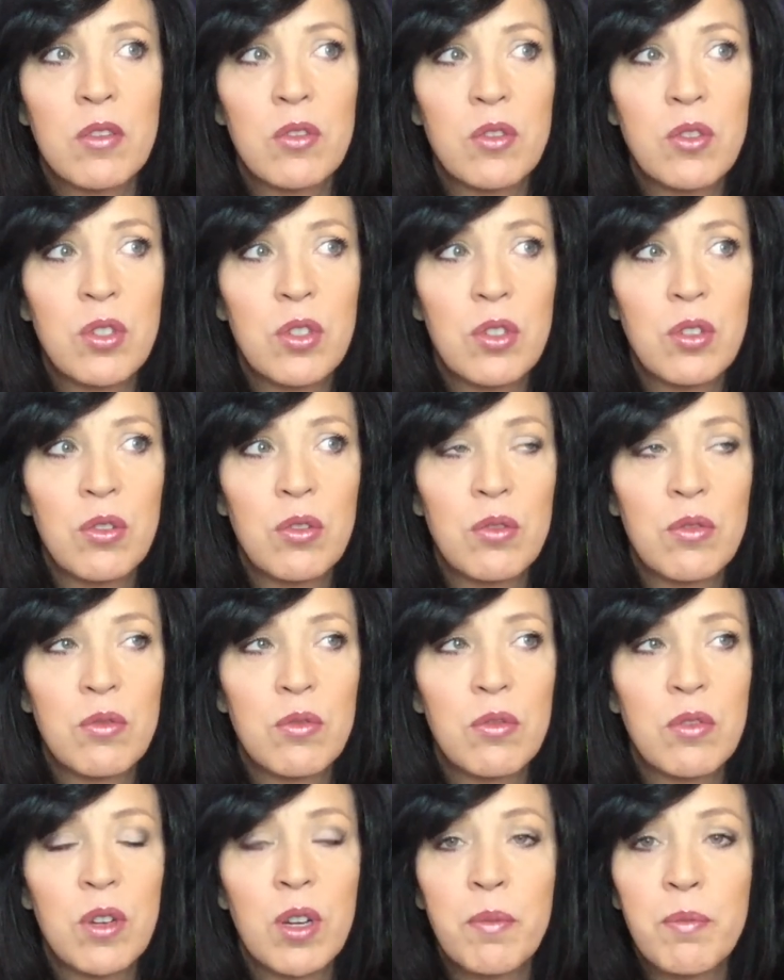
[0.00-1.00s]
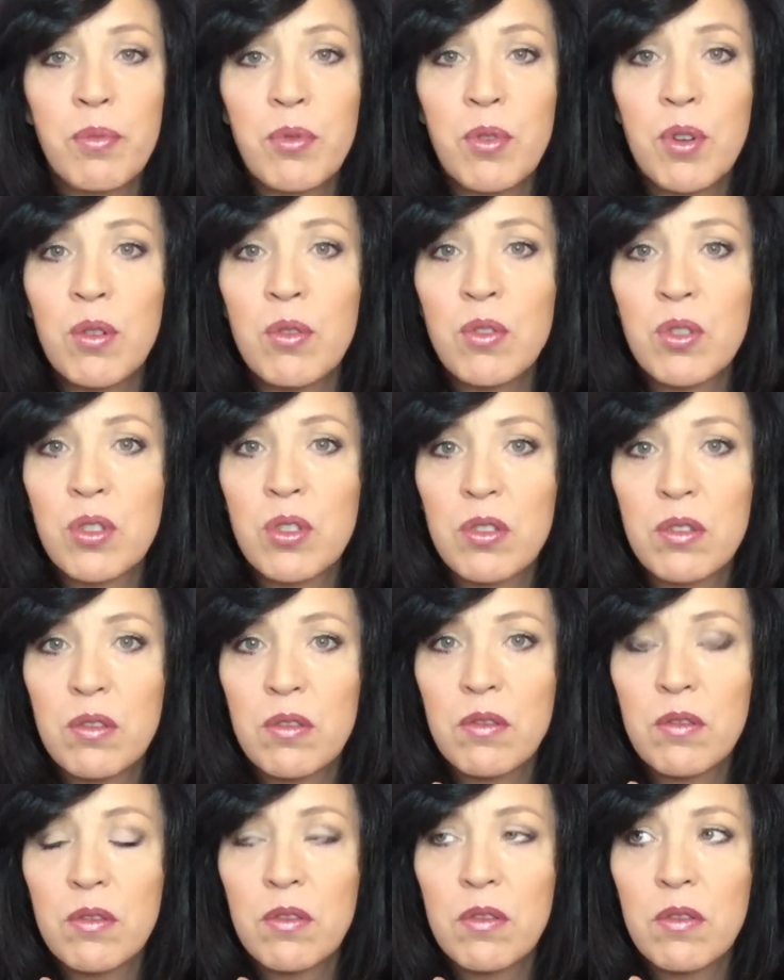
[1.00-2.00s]
to approach
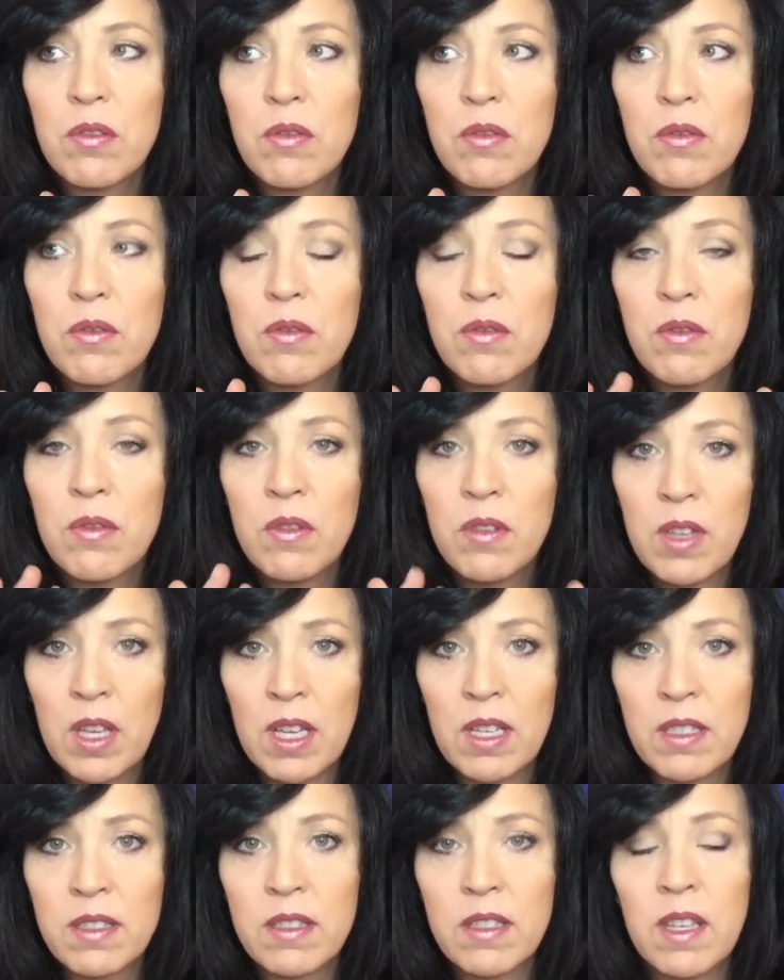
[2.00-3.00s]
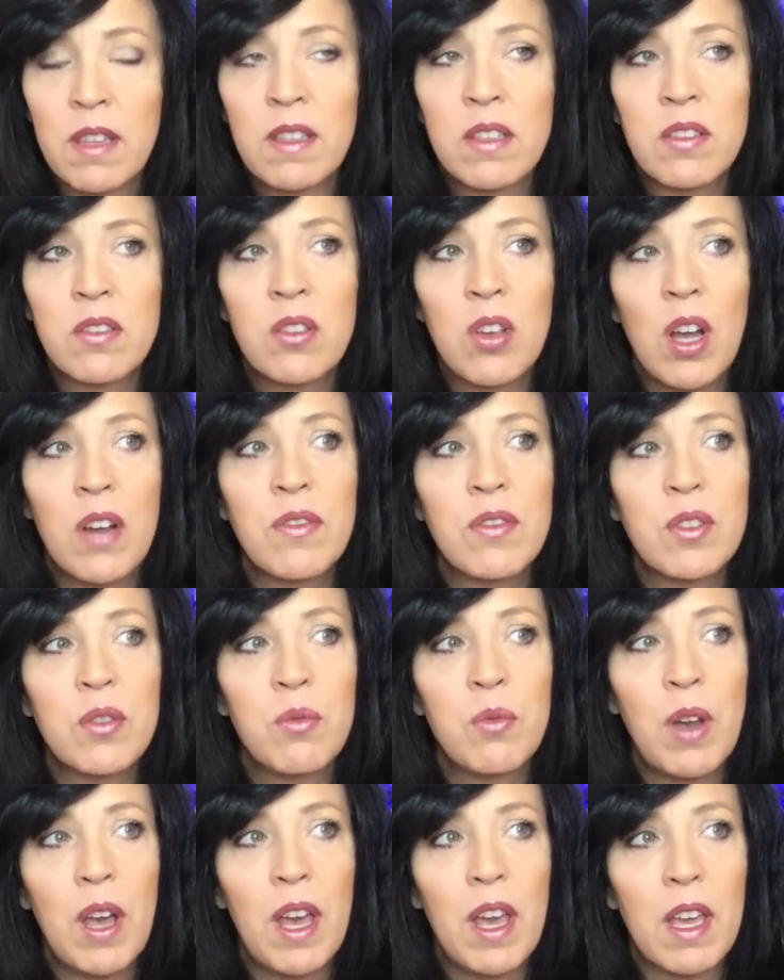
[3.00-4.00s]
this. And the softer
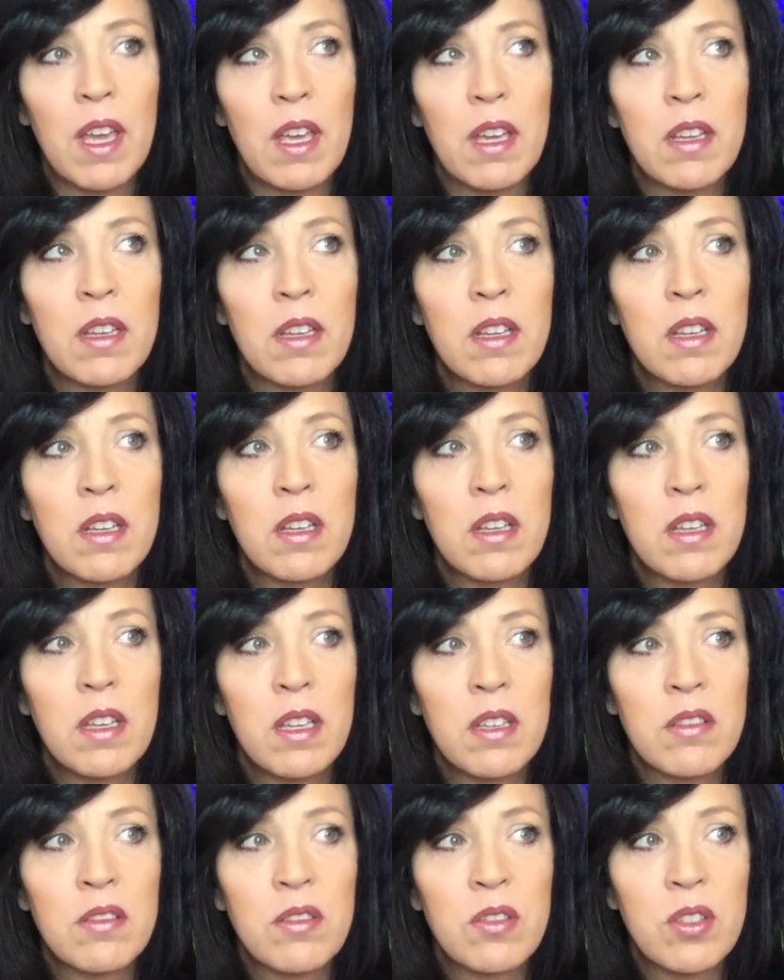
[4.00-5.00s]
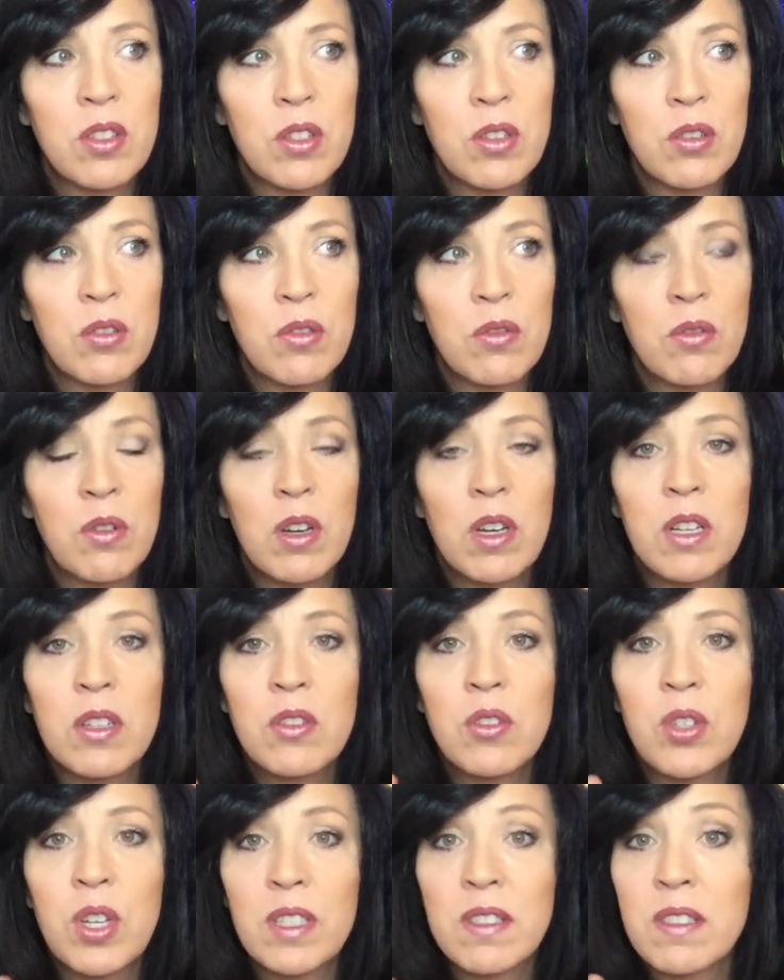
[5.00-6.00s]
way is to
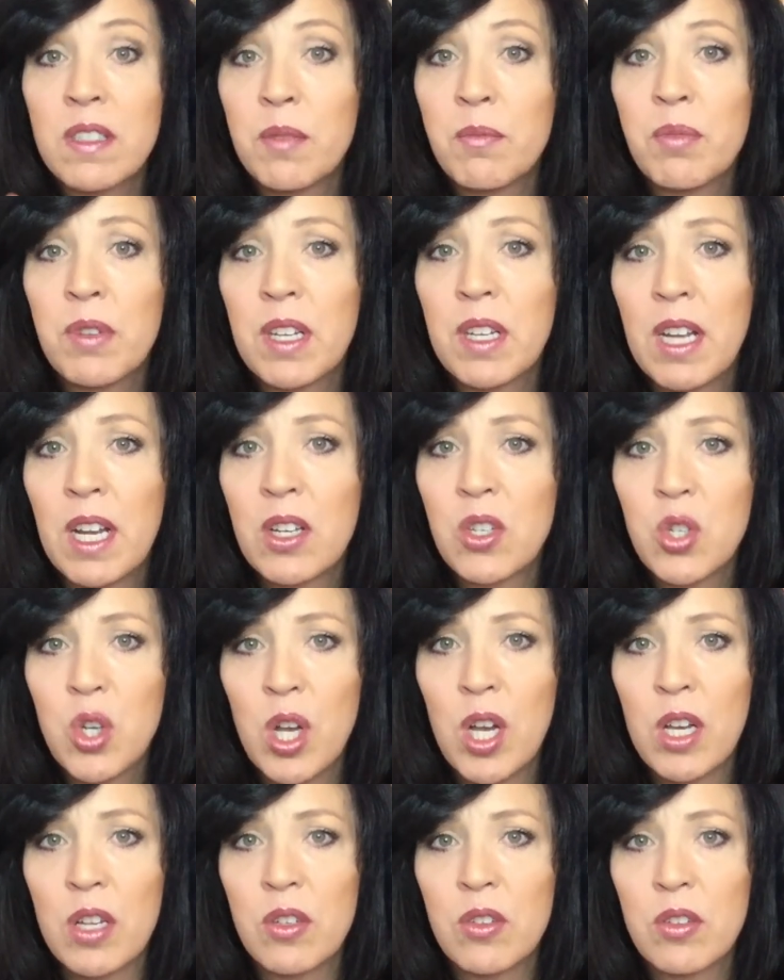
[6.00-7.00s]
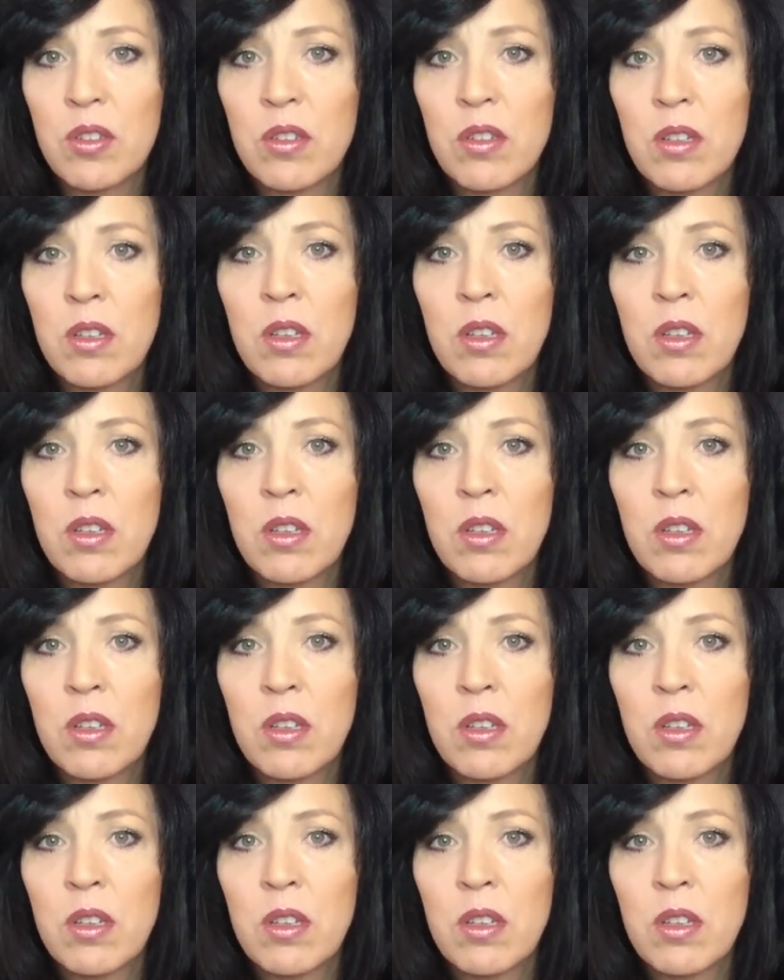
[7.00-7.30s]
just simply not judge